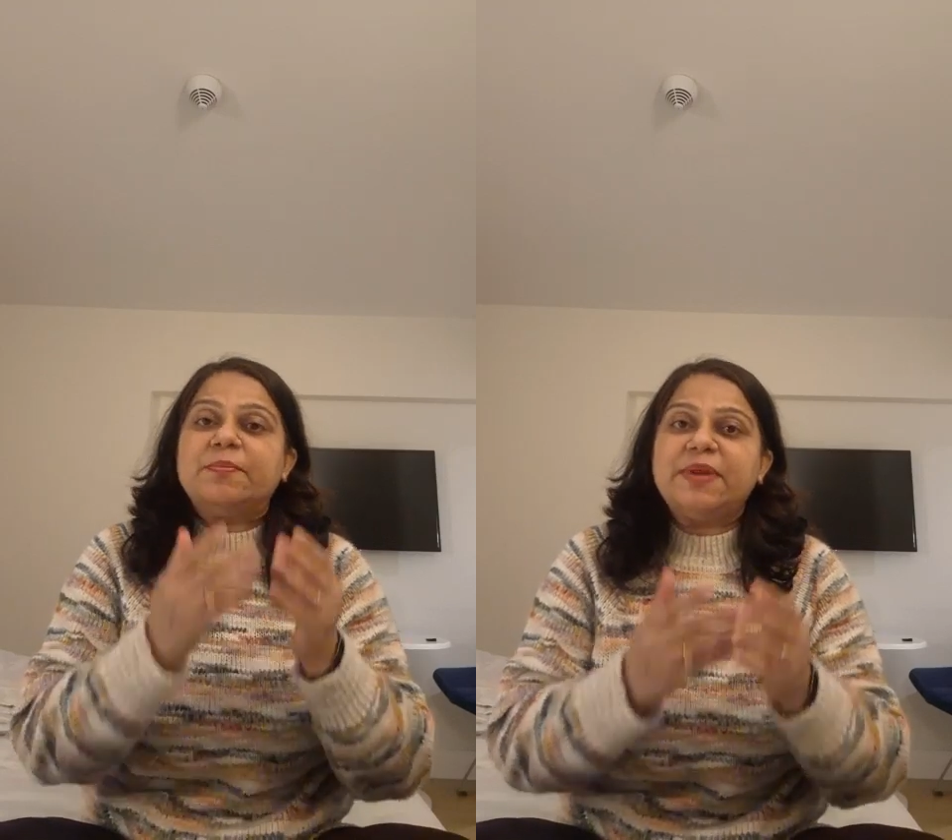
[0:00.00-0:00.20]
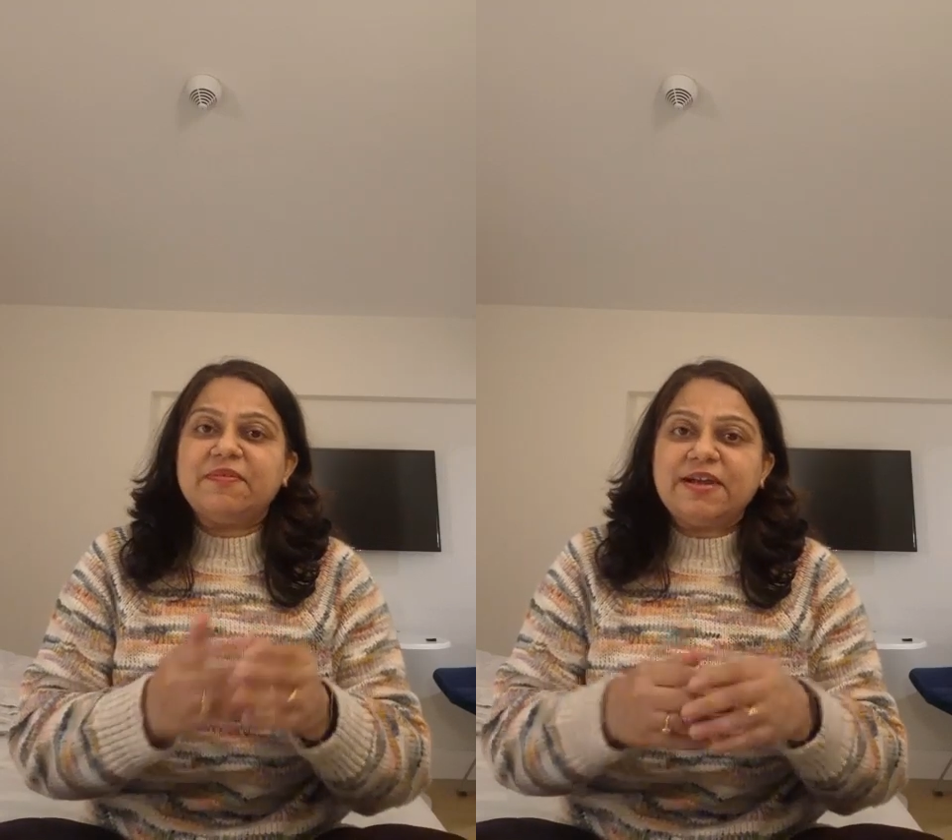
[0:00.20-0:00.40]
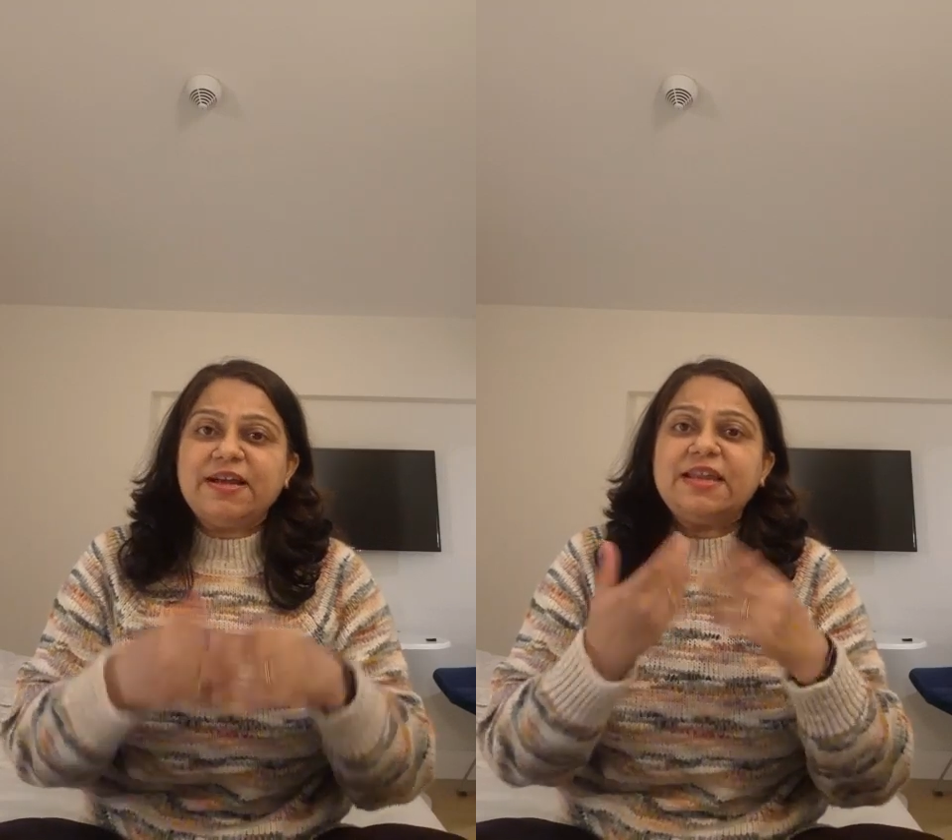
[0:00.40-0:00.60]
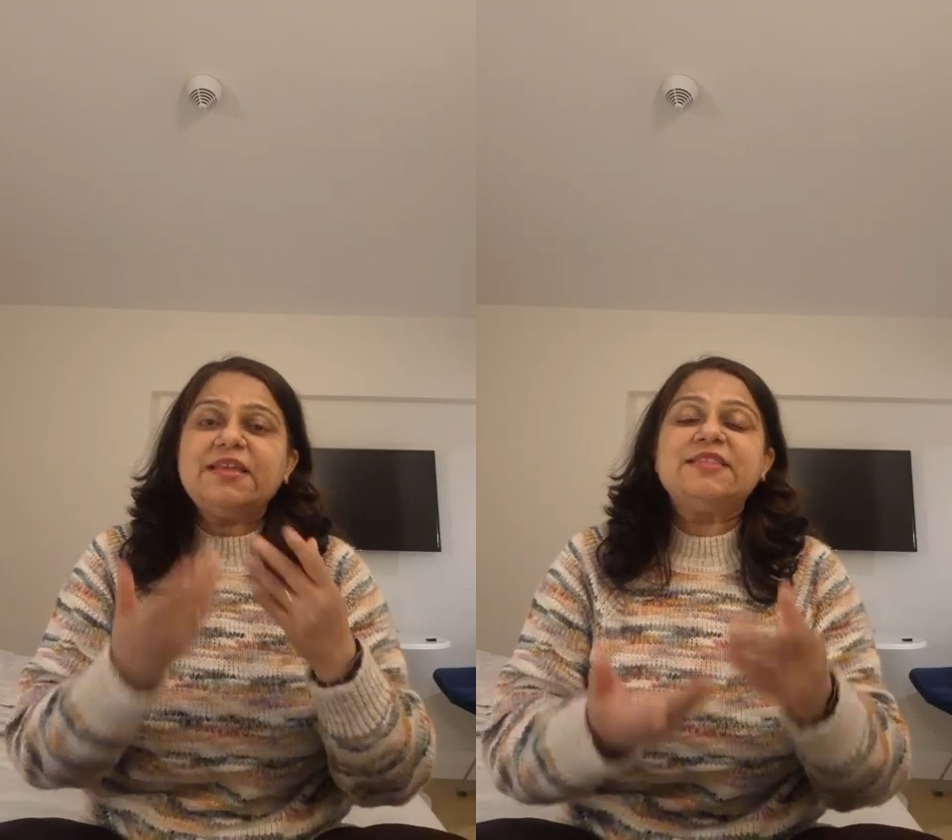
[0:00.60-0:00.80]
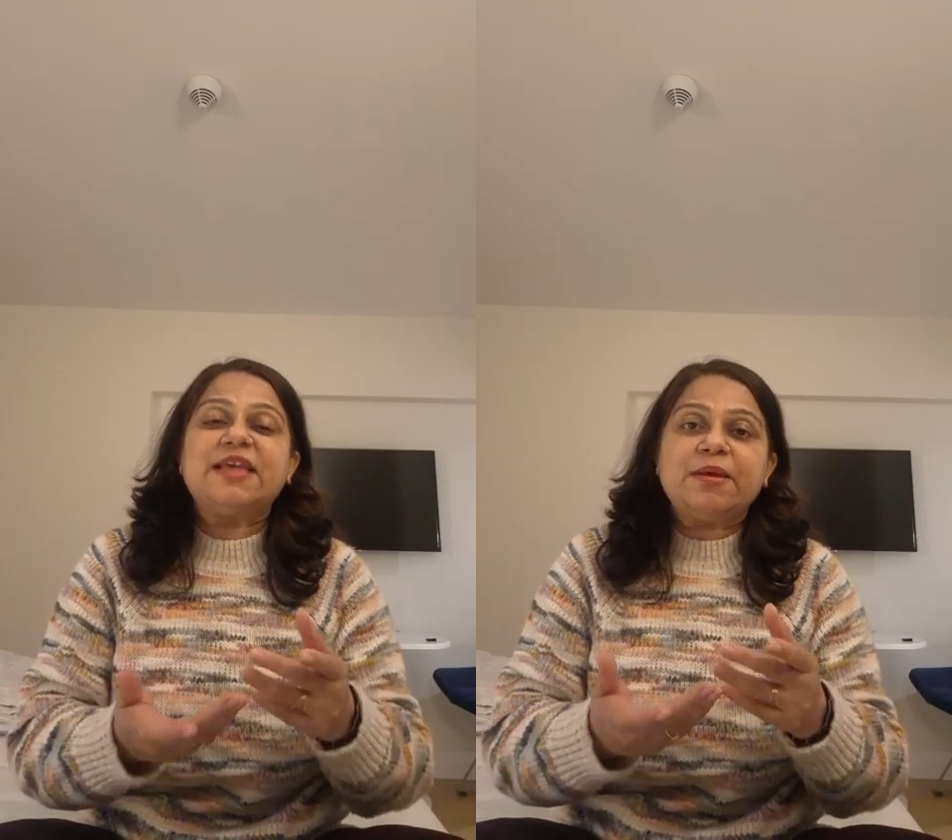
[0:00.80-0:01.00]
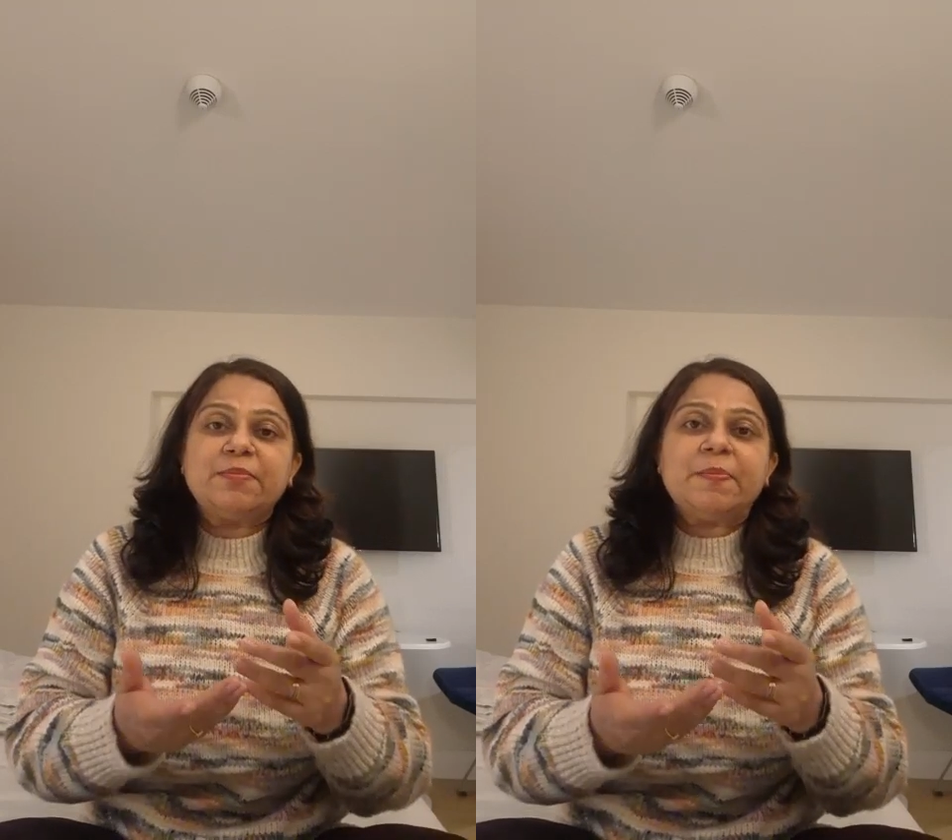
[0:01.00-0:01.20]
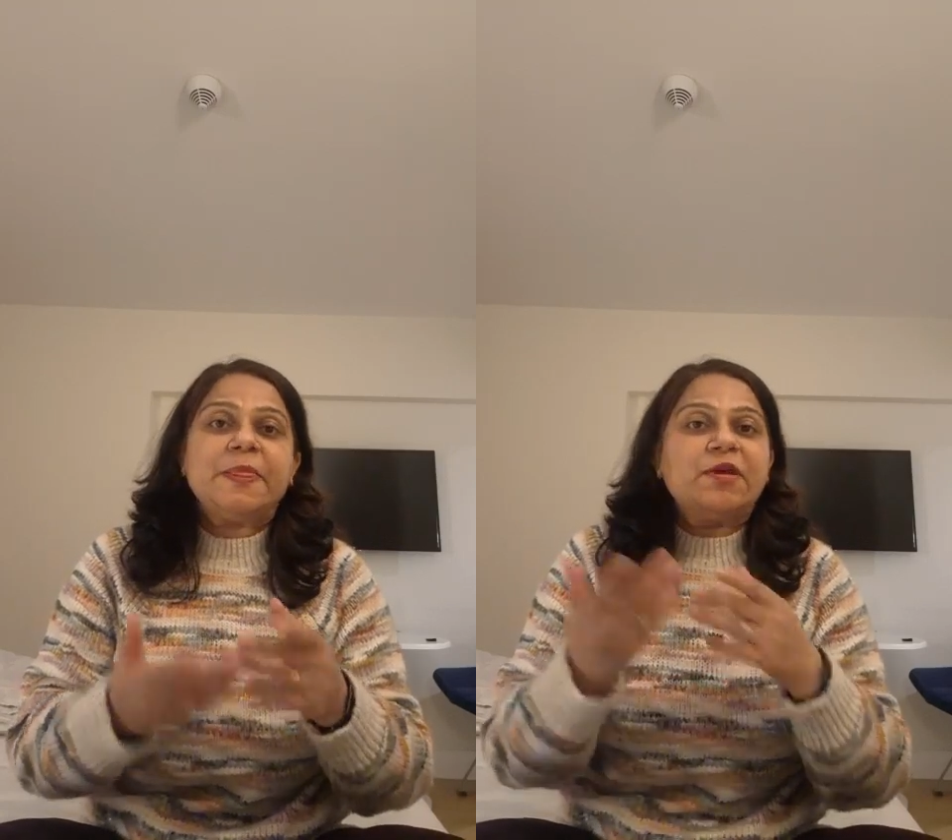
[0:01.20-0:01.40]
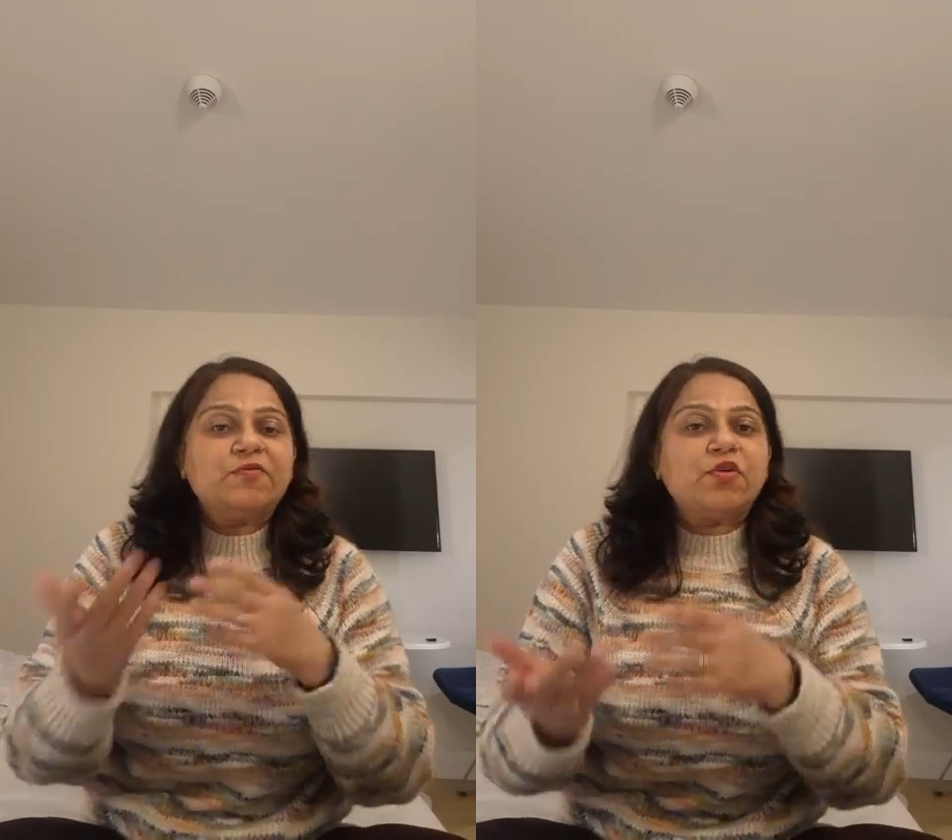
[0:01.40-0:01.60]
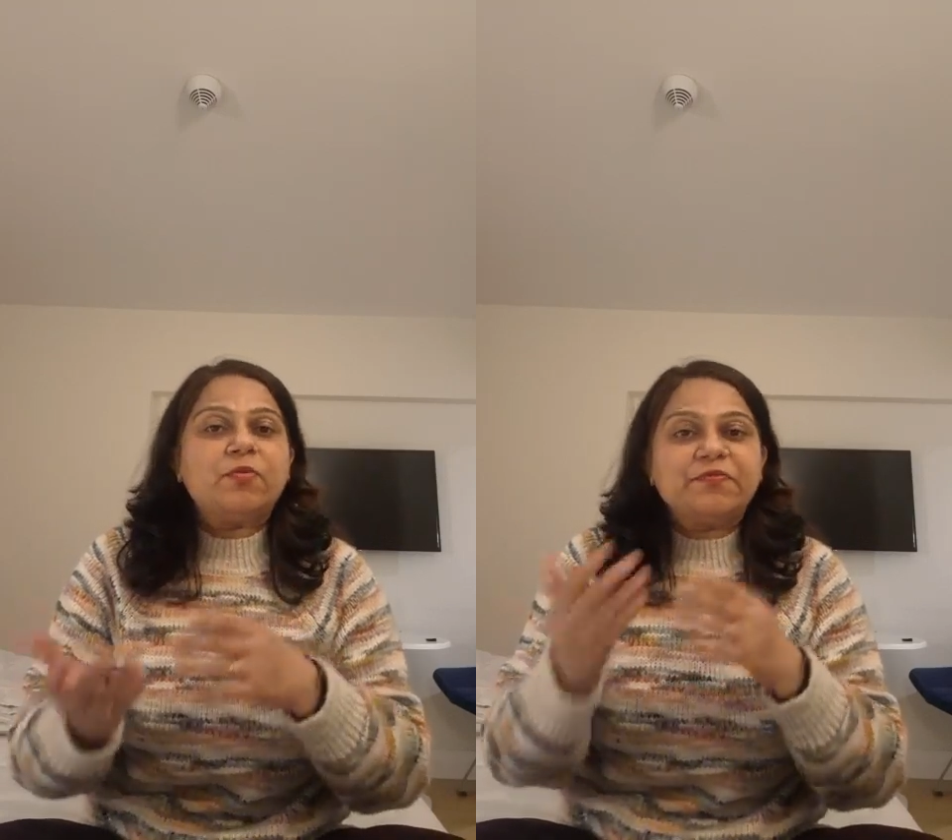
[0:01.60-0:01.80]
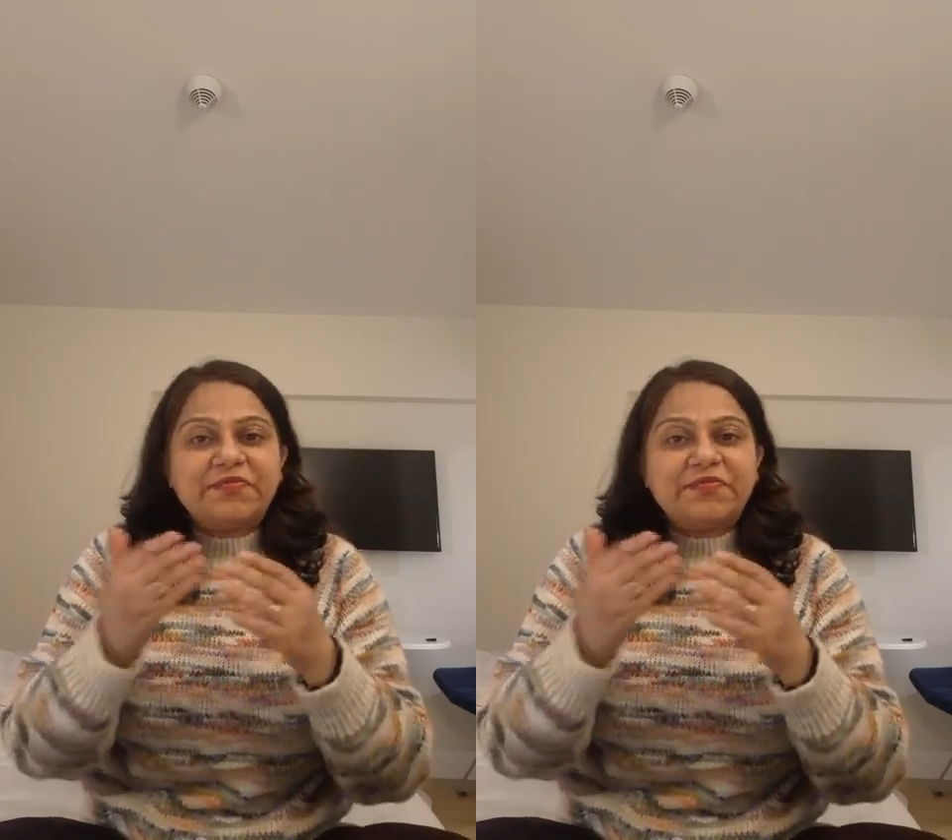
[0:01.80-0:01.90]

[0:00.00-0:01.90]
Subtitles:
preventing them from